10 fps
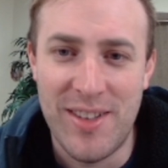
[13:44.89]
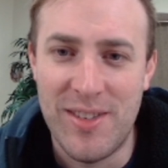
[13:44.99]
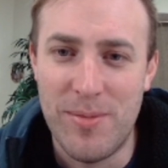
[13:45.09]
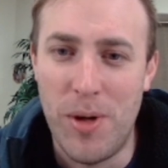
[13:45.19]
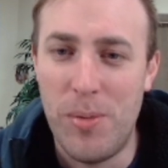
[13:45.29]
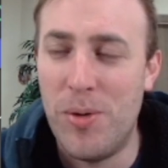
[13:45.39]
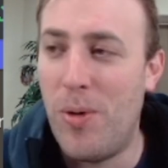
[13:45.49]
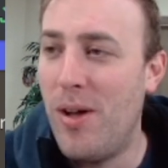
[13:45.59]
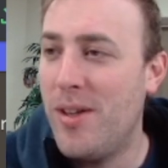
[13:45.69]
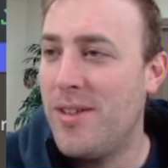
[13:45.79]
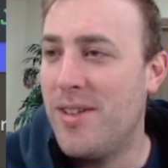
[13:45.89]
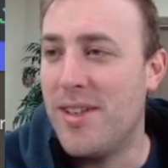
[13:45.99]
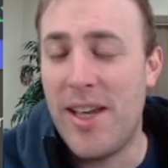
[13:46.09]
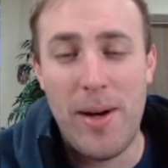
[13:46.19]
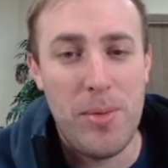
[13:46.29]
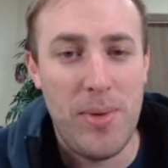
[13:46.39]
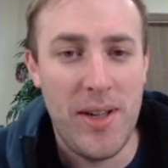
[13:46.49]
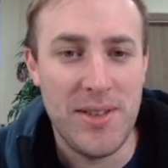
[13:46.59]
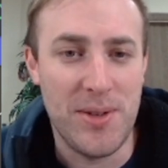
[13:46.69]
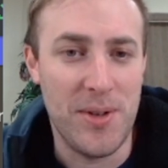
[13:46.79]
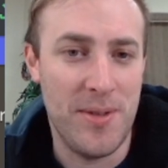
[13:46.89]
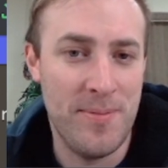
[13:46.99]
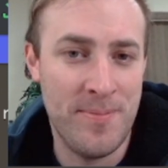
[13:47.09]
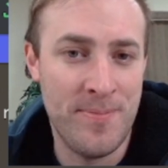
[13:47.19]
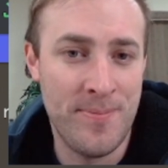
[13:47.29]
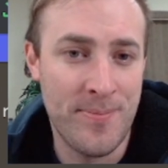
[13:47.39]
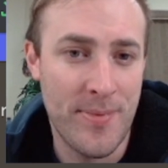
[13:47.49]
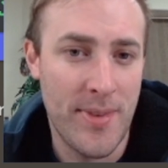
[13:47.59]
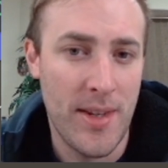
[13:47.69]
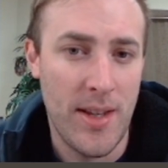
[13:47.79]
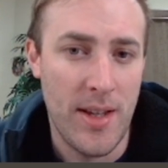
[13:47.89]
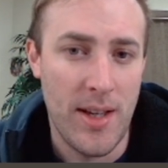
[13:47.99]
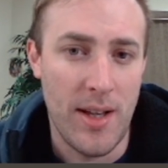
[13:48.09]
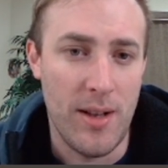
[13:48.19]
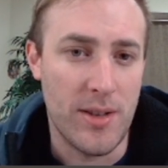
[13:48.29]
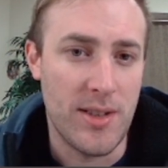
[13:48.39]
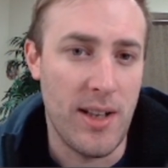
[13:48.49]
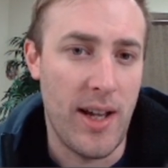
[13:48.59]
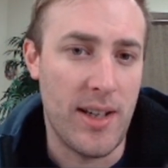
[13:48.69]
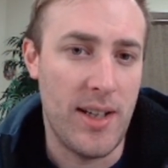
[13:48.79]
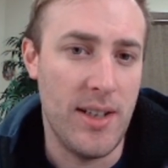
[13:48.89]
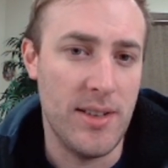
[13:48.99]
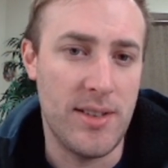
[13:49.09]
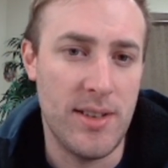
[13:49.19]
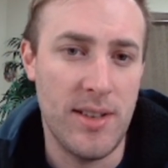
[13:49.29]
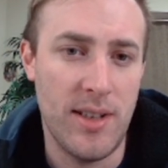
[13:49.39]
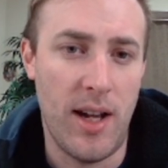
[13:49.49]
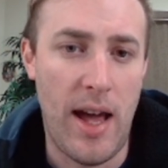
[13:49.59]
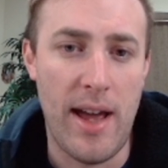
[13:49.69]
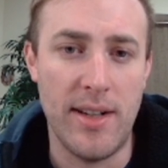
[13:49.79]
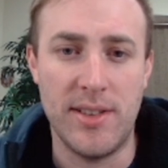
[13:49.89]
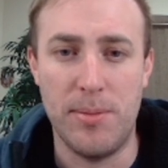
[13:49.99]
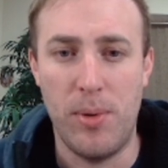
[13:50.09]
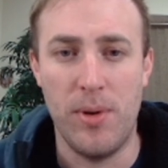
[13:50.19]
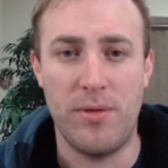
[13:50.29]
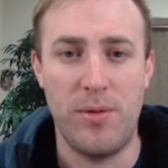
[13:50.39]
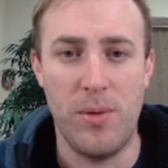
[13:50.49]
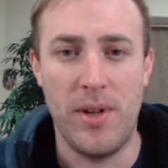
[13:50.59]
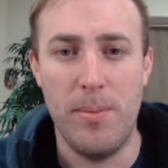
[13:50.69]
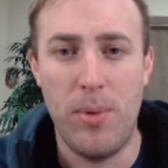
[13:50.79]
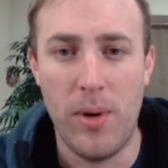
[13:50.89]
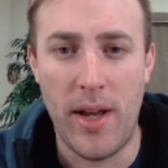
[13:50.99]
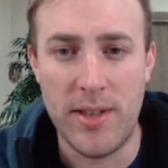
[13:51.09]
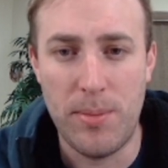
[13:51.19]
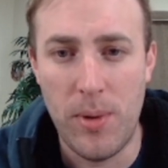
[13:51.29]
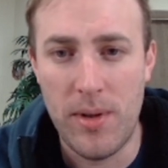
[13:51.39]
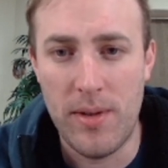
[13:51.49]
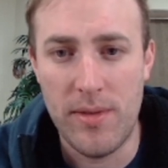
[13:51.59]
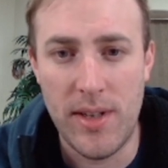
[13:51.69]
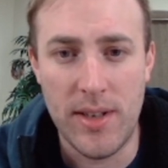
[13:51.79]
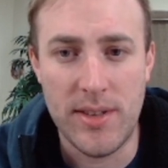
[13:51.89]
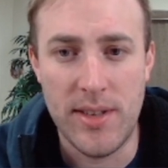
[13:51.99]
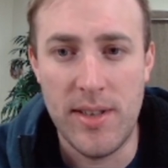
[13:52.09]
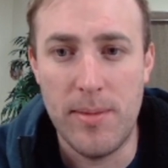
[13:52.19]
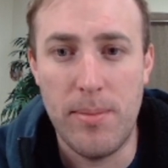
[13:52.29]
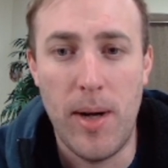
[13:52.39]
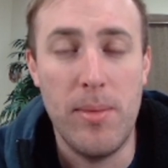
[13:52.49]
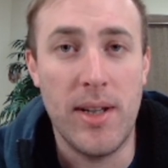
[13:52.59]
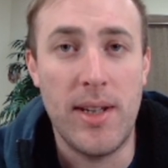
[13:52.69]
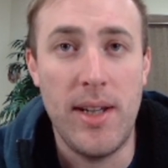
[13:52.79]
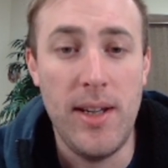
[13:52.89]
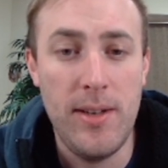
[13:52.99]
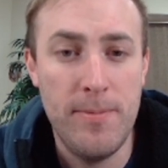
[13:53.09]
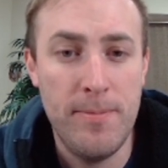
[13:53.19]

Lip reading: mobile wallet in the Apple Play Store. It looks like he's added support for import-export of the extended public key.